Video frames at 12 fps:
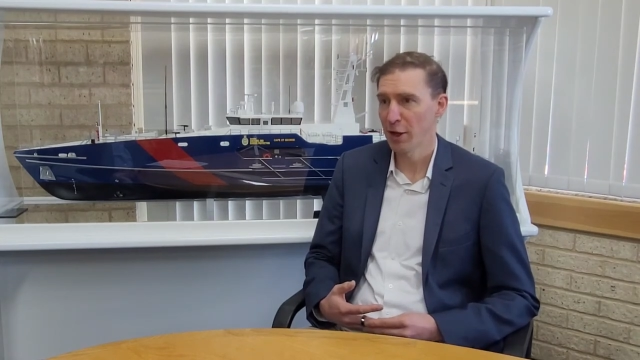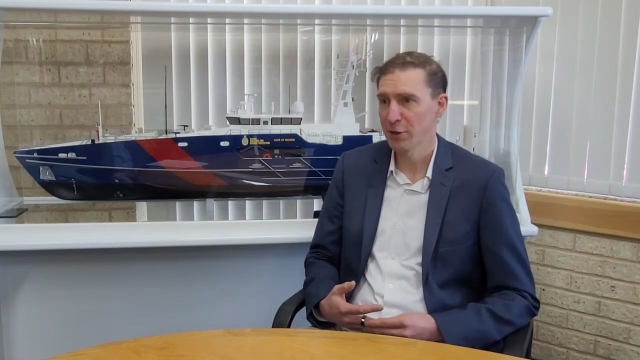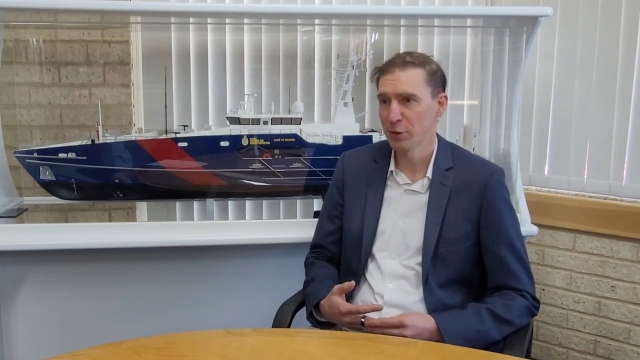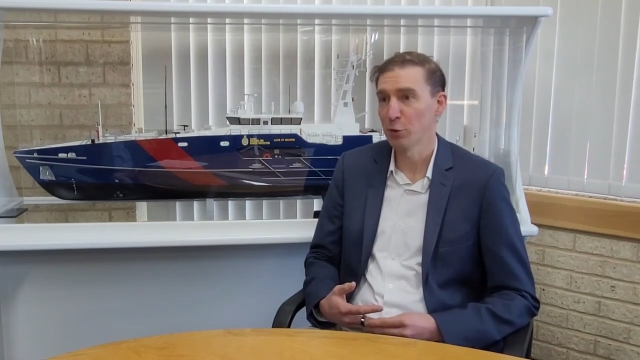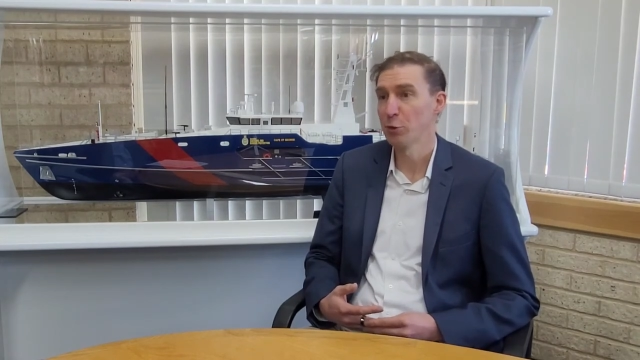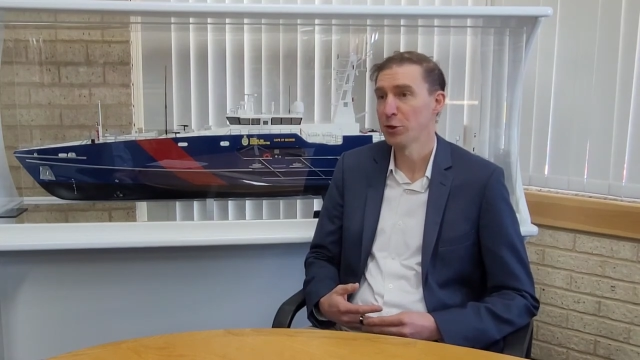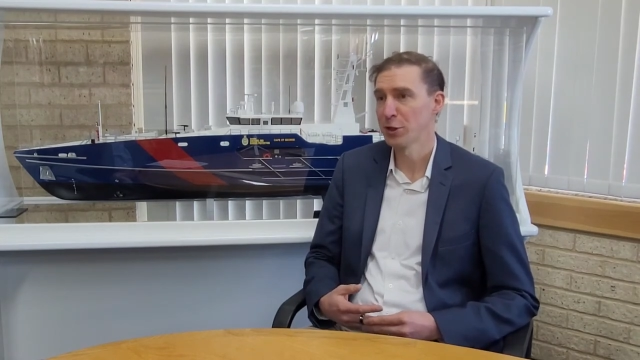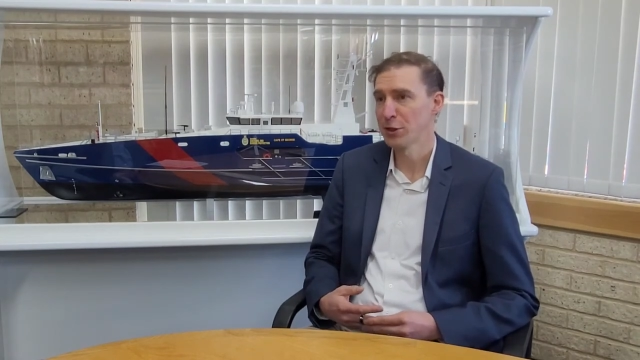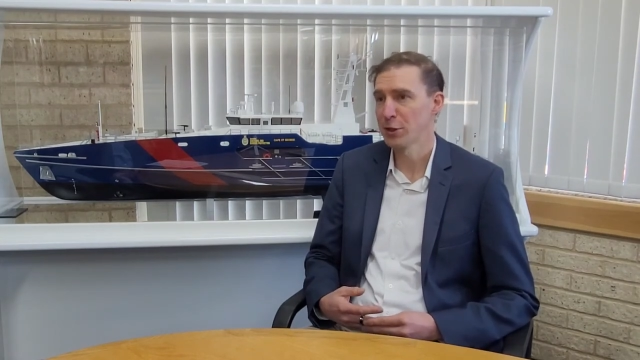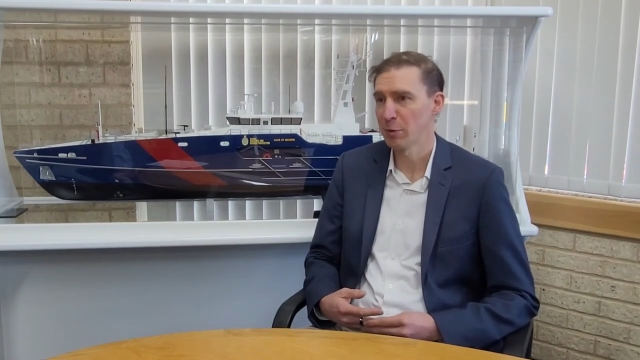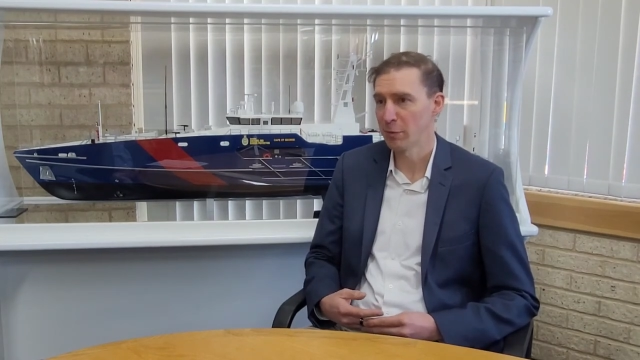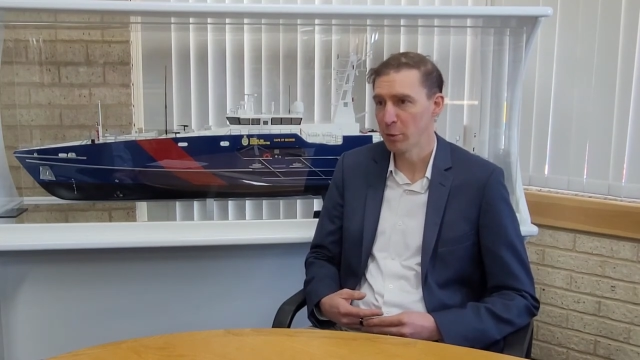
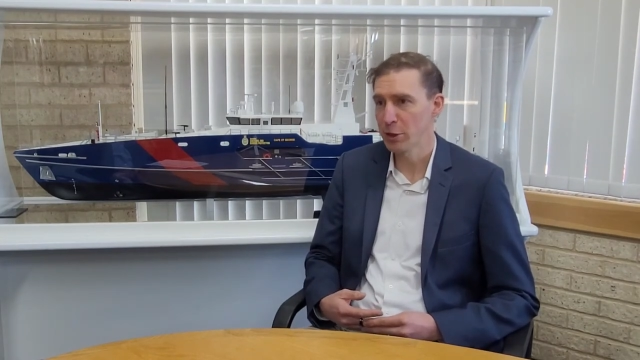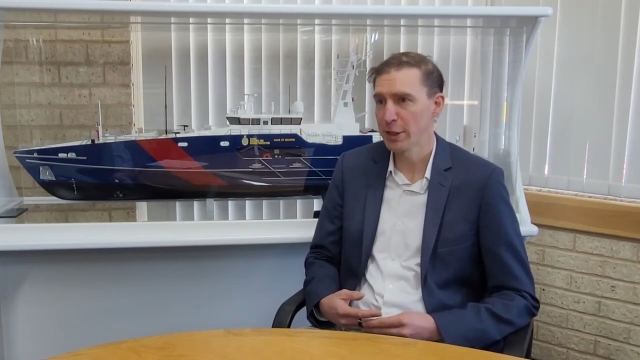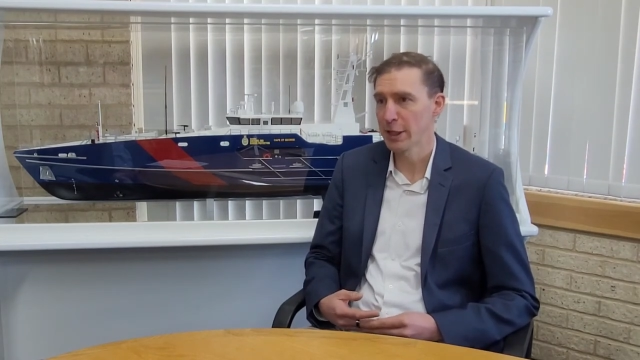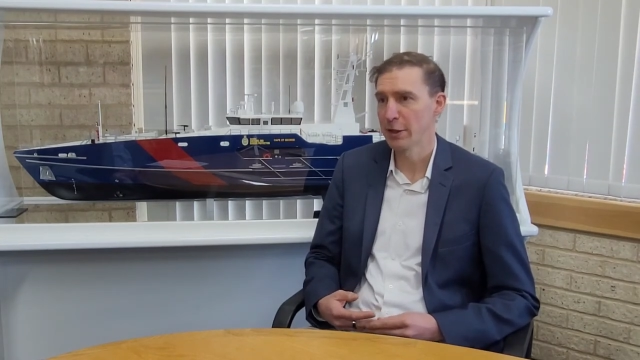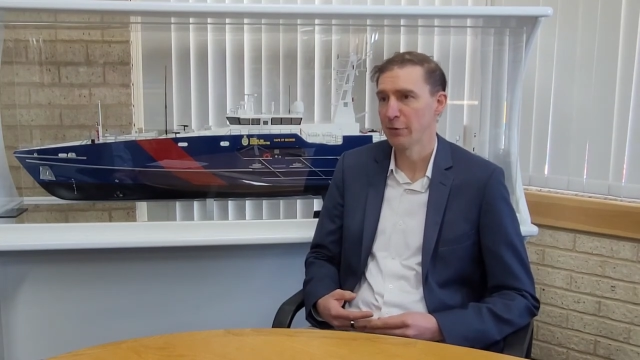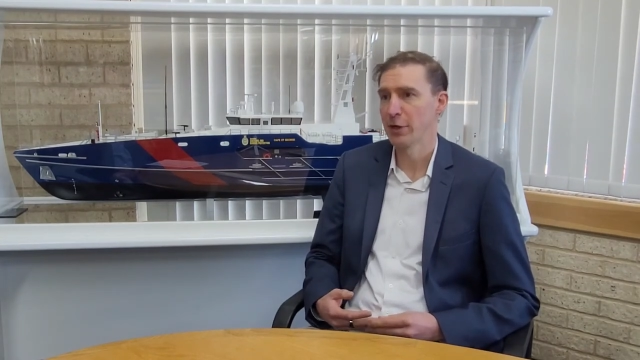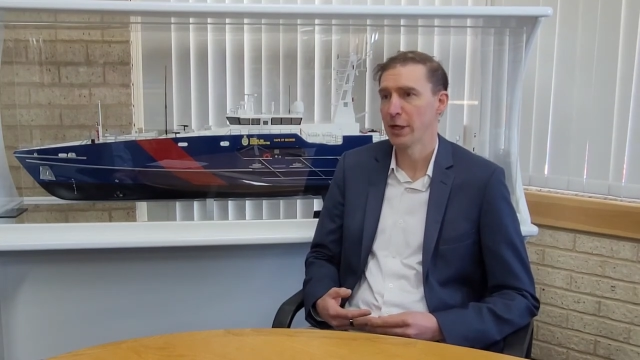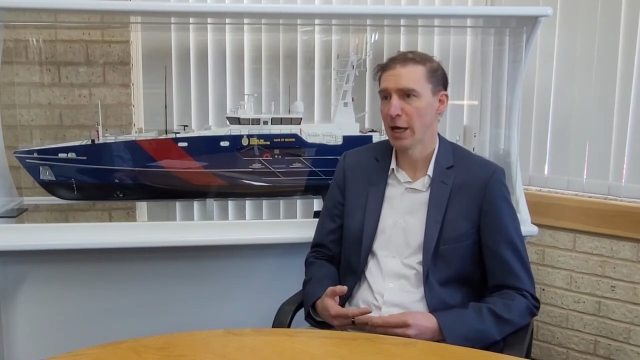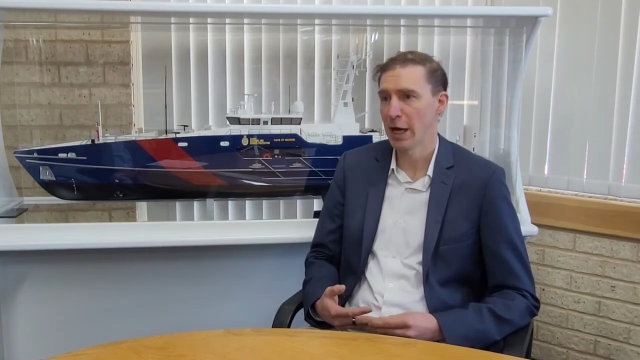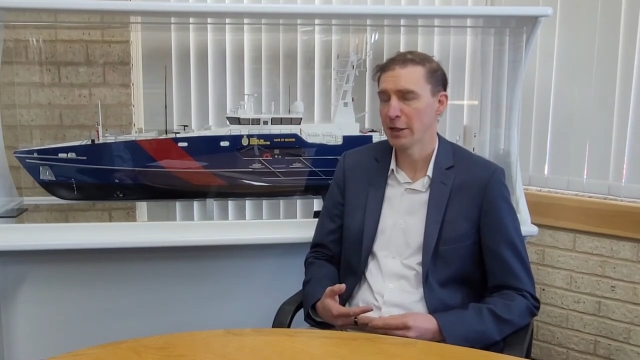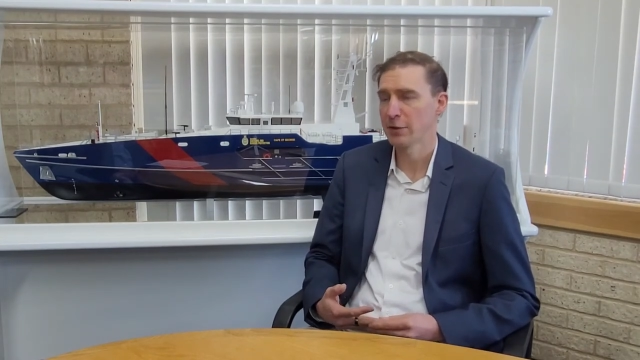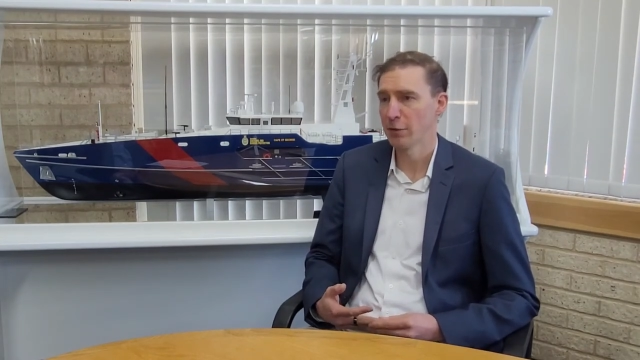solutions that we've put together
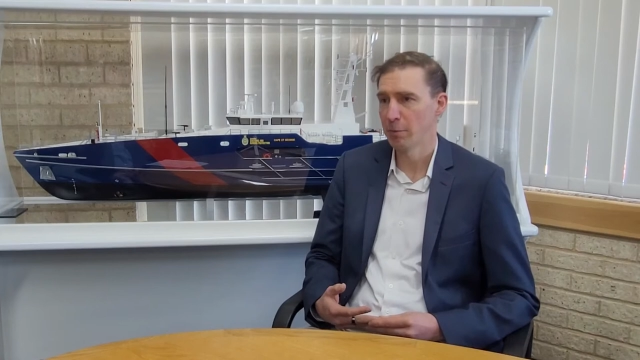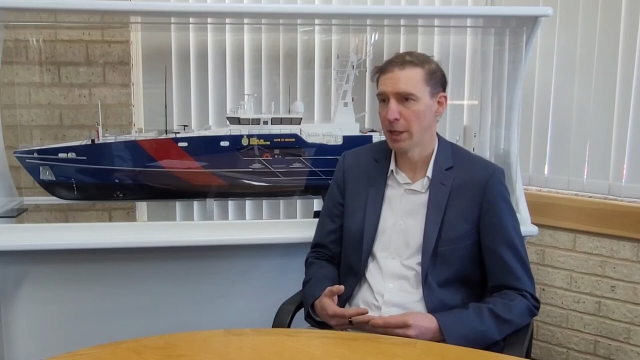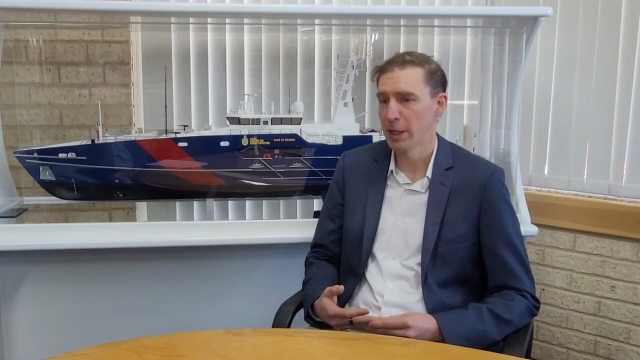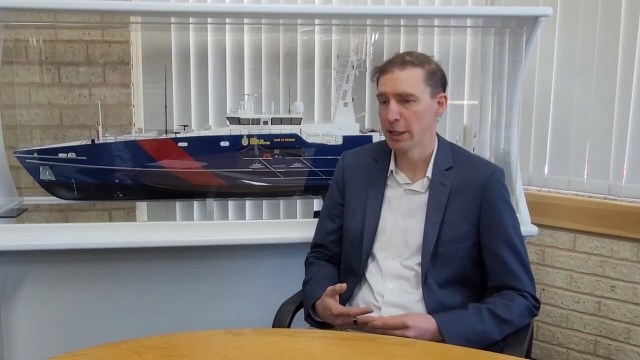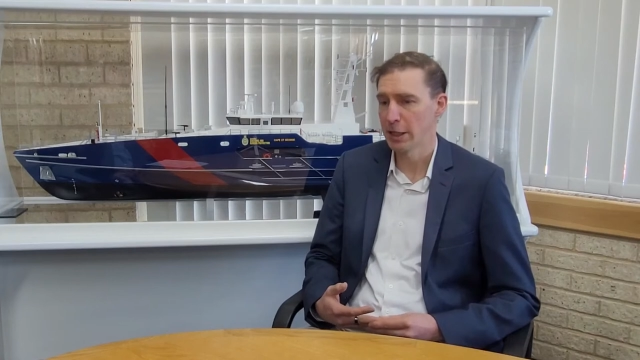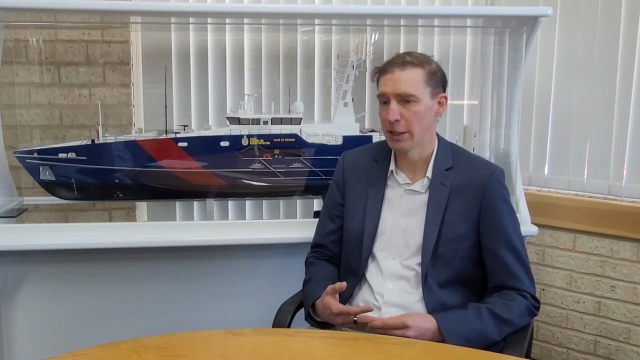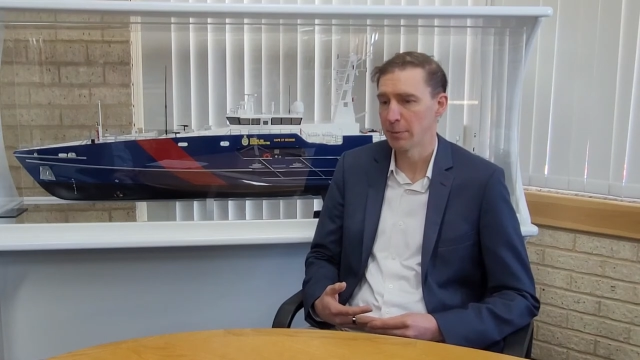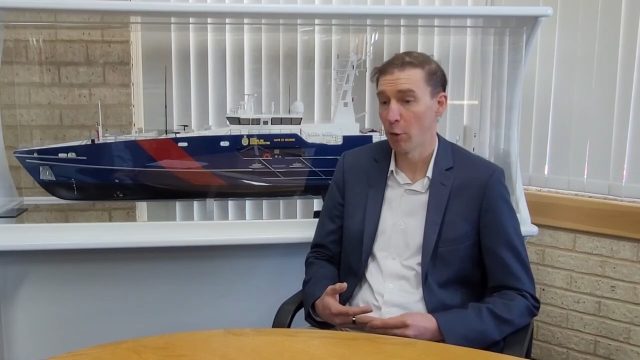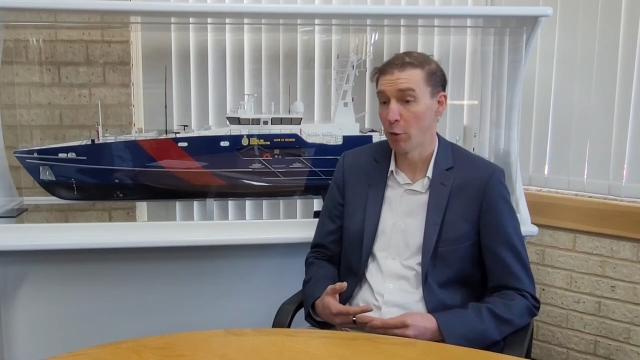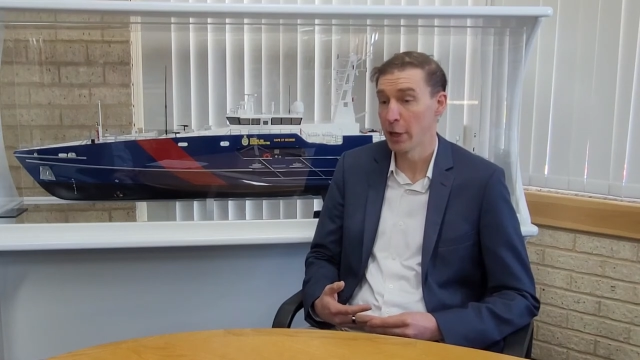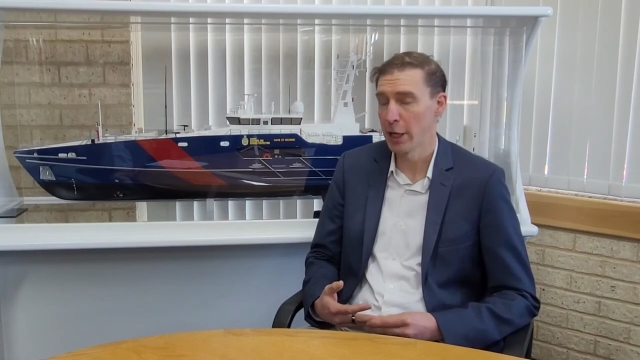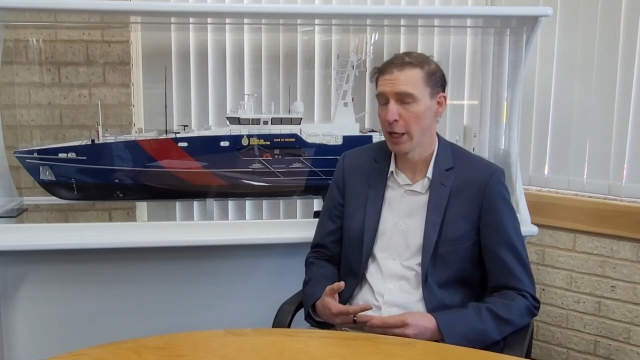in-house for many years,
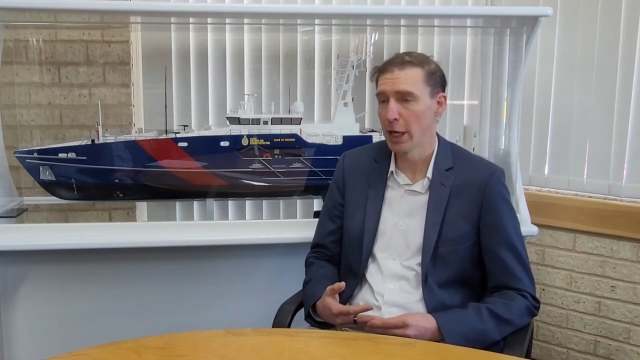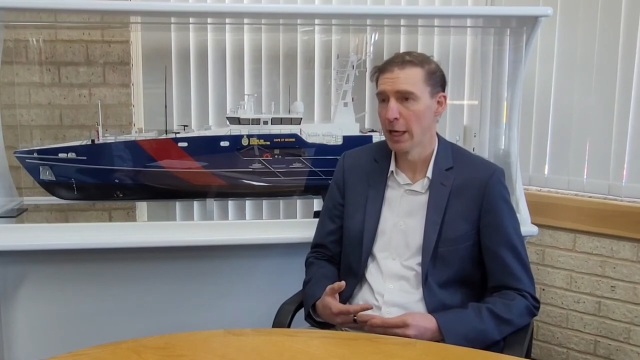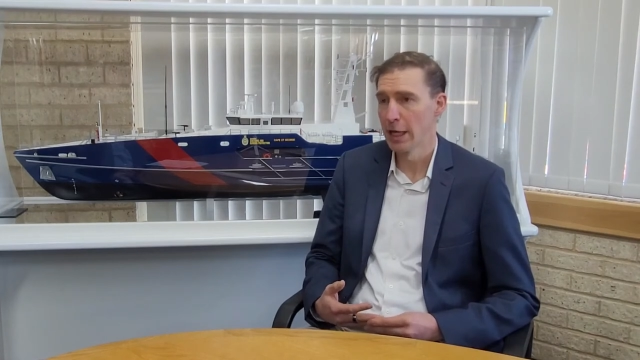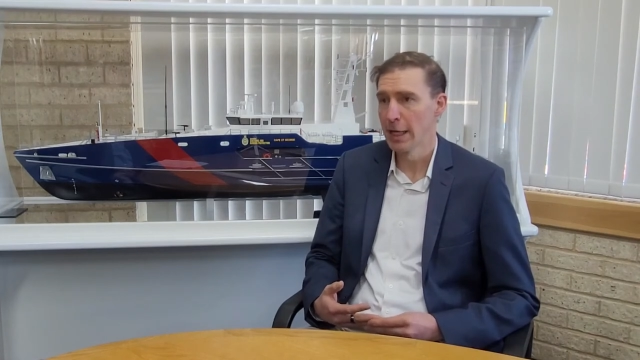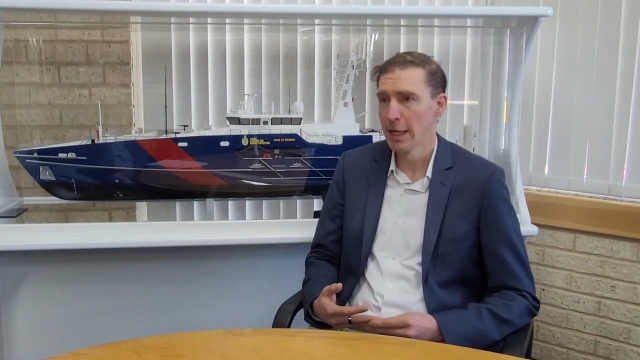both here